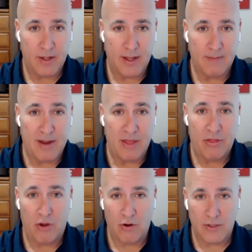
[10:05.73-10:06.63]
and by
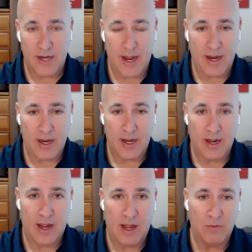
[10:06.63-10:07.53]
Thursday,
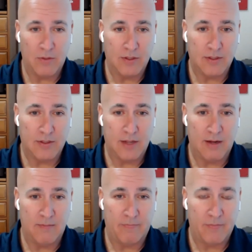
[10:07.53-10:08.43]
I was
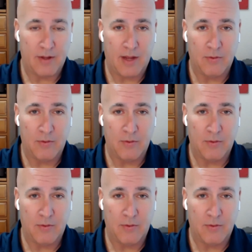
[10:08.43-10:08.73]
um,